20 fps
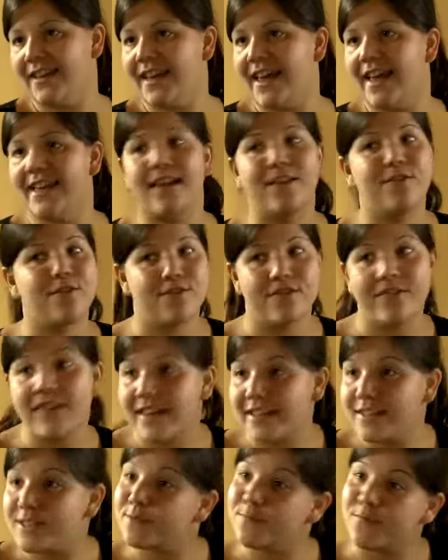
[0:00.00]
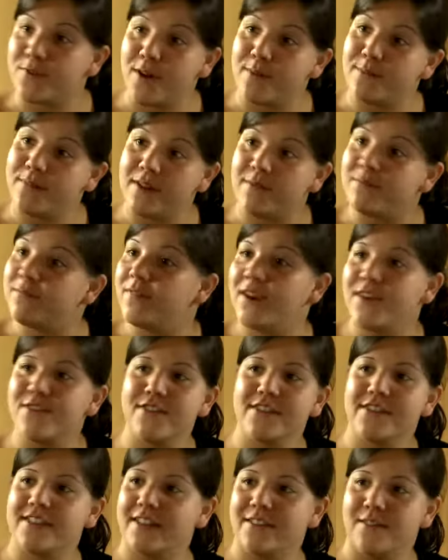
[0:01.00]
And I don't think it's a problem, I
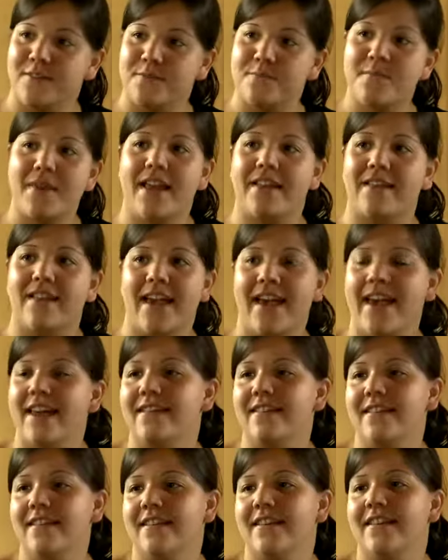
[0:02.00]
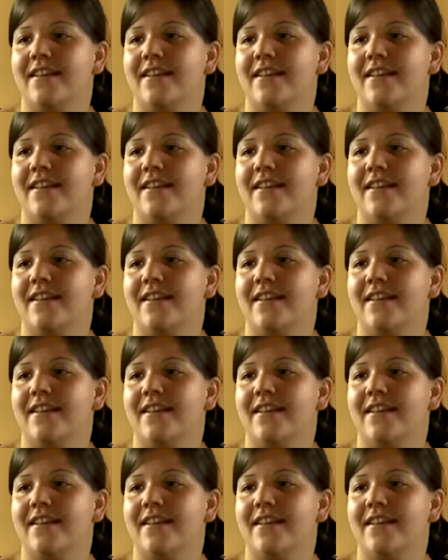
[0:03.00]
just didn't plan ahead.